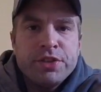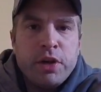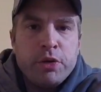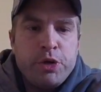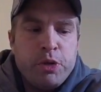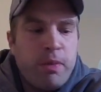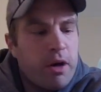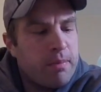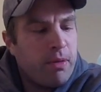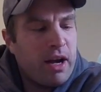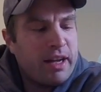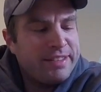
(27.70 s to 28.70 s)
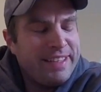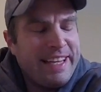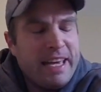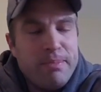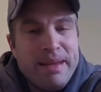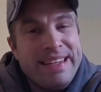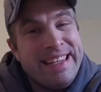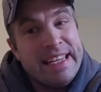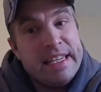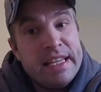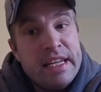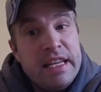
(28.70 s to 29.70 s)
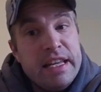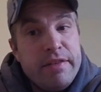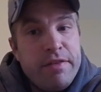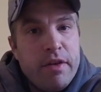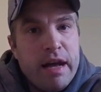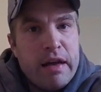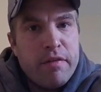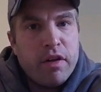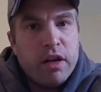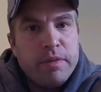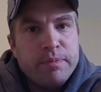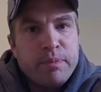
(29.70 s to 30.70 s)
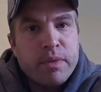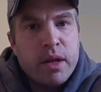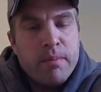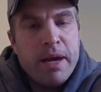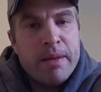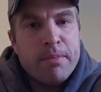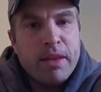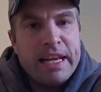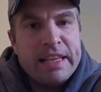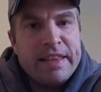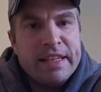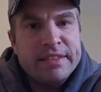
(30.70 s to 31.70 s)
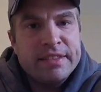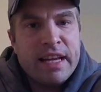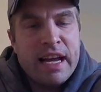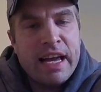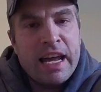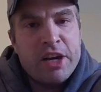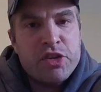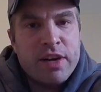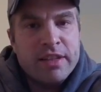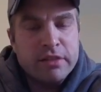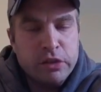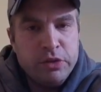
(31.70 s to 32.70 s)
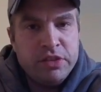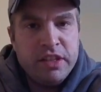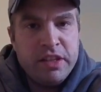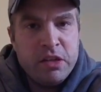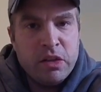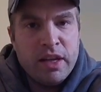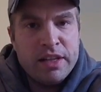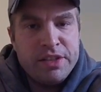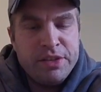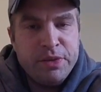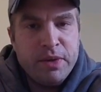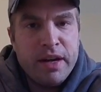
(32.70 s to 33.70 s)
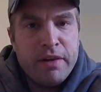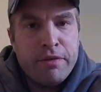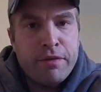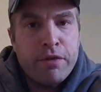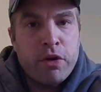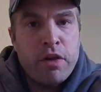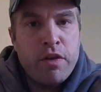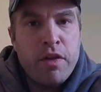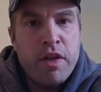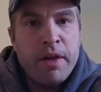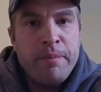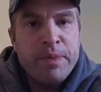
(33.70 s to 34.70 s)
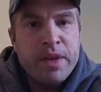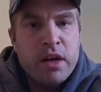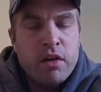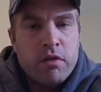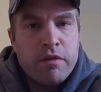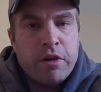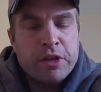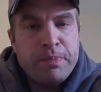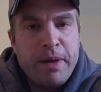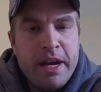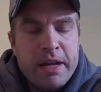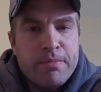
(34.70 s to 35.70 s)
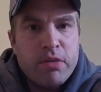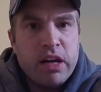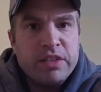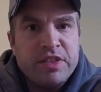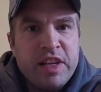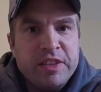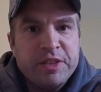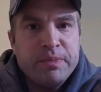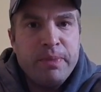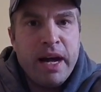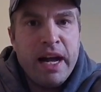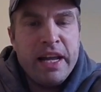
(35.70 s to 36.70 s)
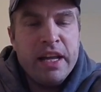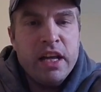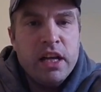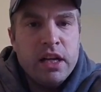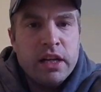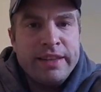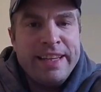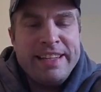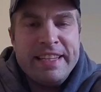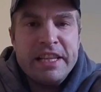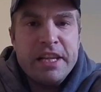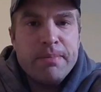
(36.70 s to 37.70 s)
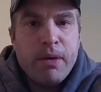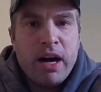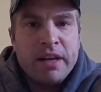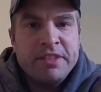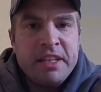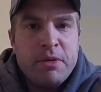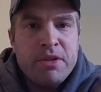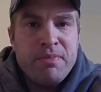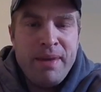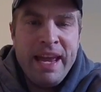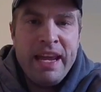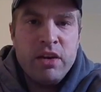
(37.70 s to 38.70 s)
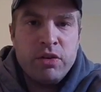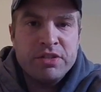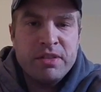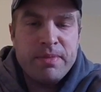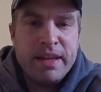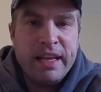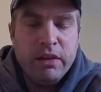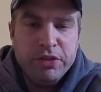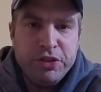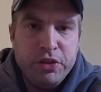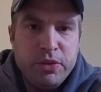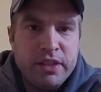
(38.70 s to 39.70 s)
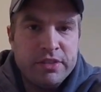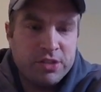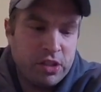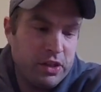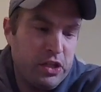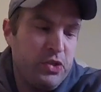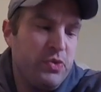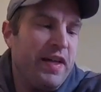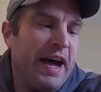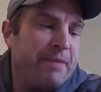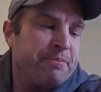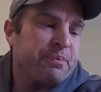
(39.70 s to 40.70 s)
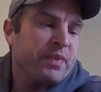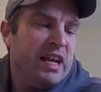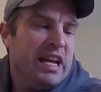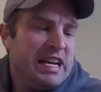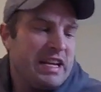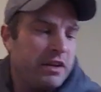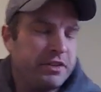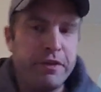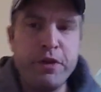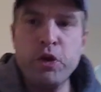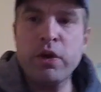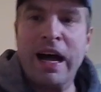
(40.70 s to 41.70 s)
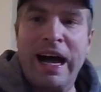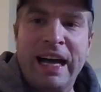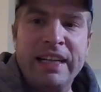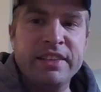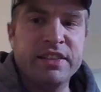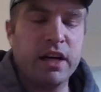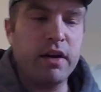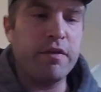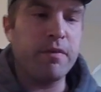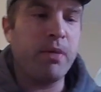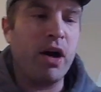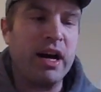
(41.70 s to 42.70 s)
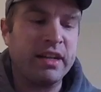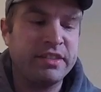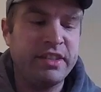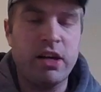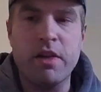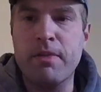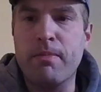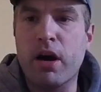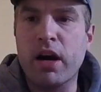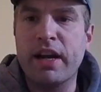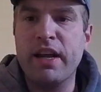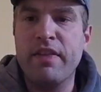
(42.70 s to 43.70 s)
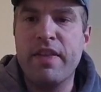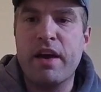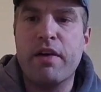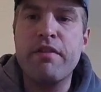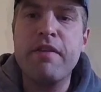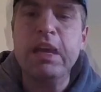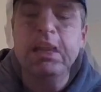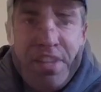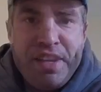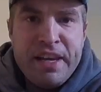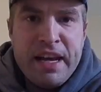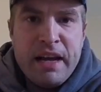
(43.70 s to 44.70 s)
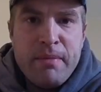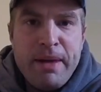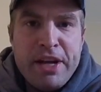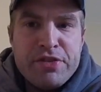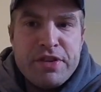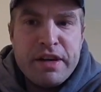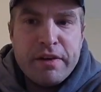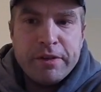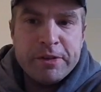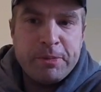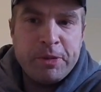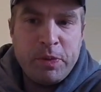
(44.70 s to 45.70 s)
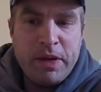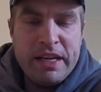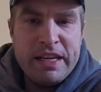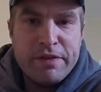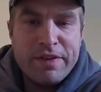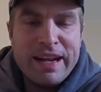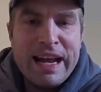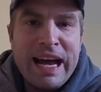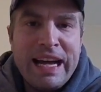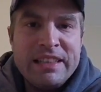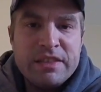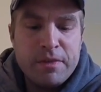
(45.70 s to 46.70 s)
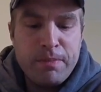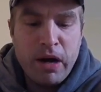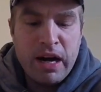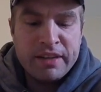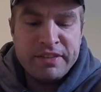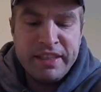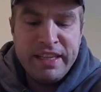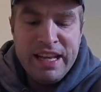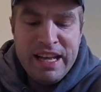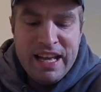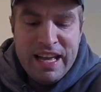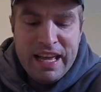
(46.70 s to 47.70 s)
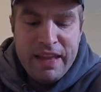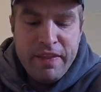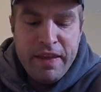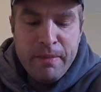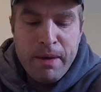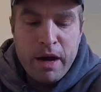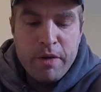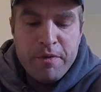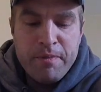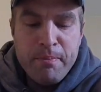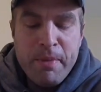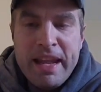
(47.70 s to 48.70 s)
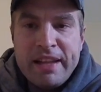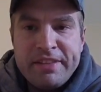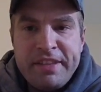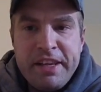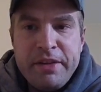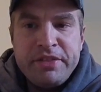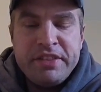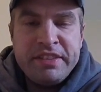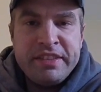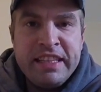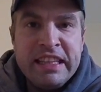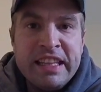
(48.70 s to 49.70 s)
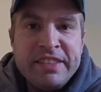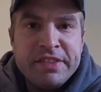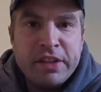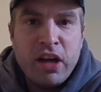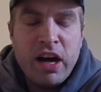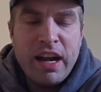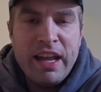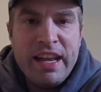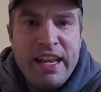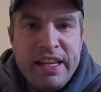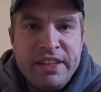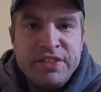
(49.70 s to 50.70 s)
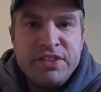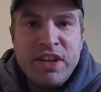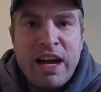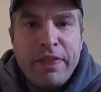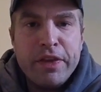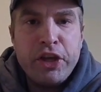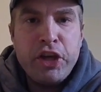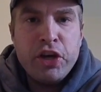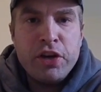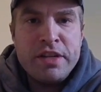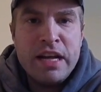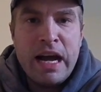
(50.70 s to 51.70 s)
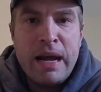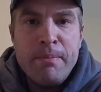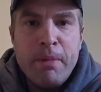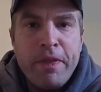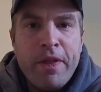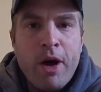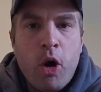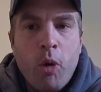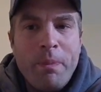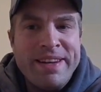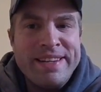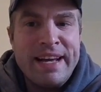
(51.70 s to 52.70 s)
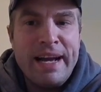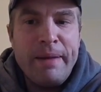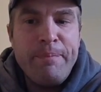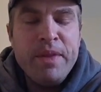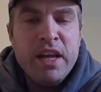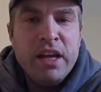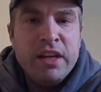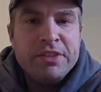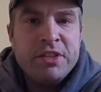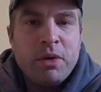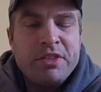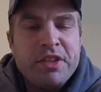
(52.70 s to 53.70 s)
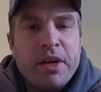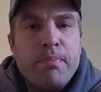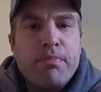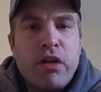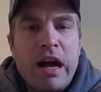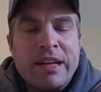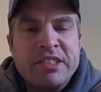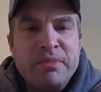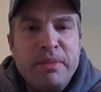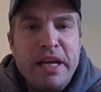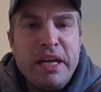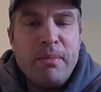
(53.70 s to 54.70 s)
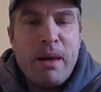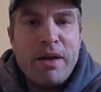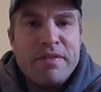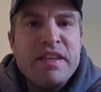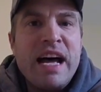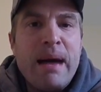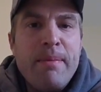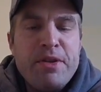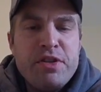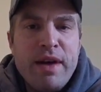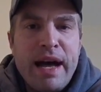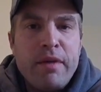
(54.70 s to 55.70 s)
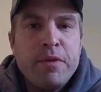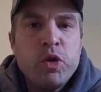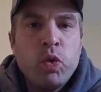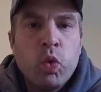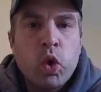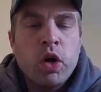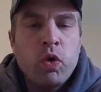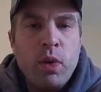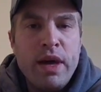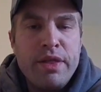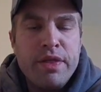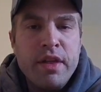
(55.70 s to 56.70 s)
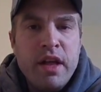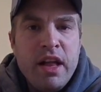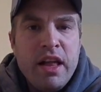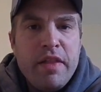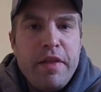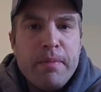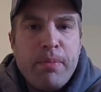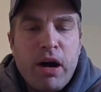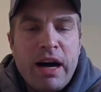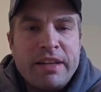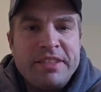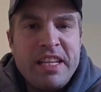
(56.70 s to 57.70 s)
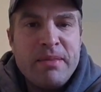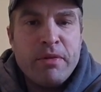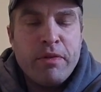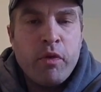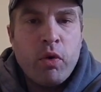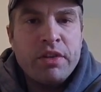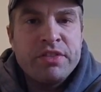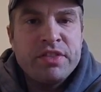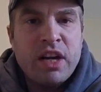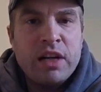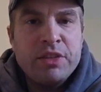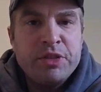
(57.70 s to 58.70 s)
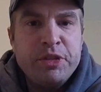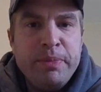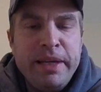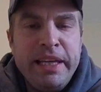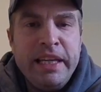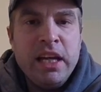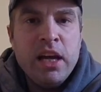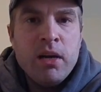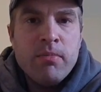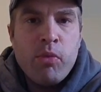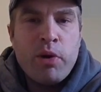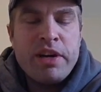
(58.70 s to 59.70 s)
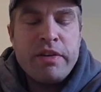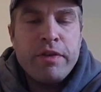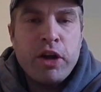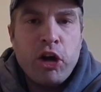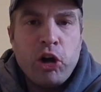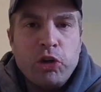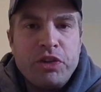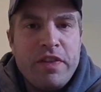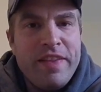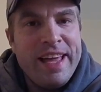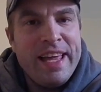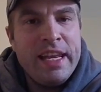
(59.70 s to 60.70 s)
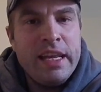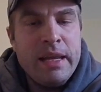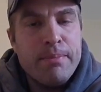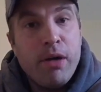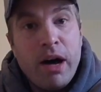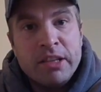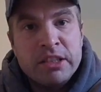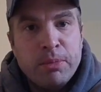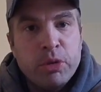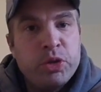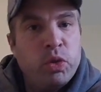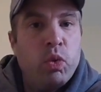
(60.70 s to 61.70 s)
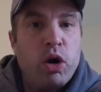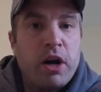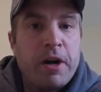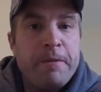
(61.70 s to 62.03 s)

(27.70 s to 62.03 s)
two-part epoxy can be tinted. If you have a pen blank that's kind of translucent, you'd like to further the reverse painting process by tinting the epoxy with paint or something else, you can certainly do that. Now, there's a few kinds of epoxy on the market that are available. The major difference between different kinds of epoxy and the amount of minutes that you see listed on it is not the cure time, but the open time. So it's an approximate amount of time that you have to work with the epoxy before it starts to be more difficult and then impossible to work.